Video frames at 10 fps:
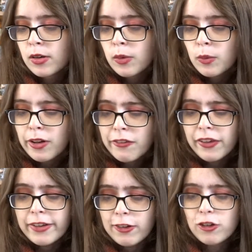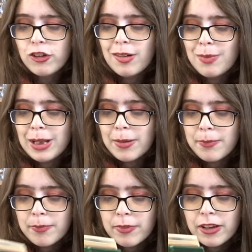"What flavor should it be?"
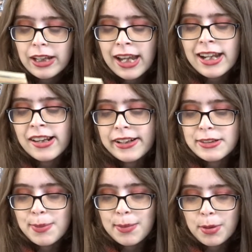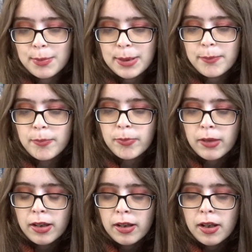"Katie likes peppermint."
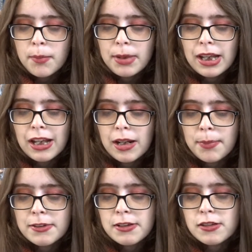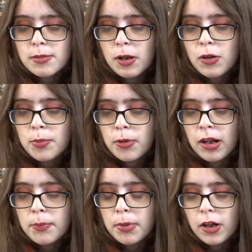Picking up a small brown
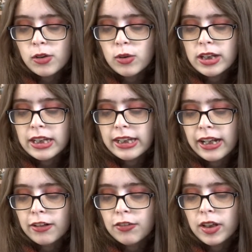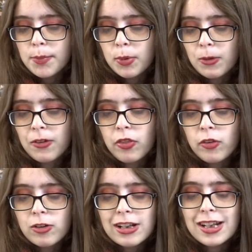bottle, he carefully poured
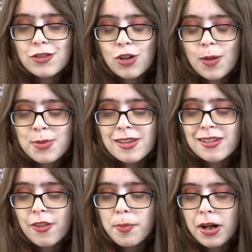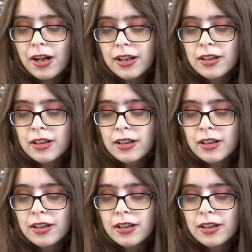3 drops into the pot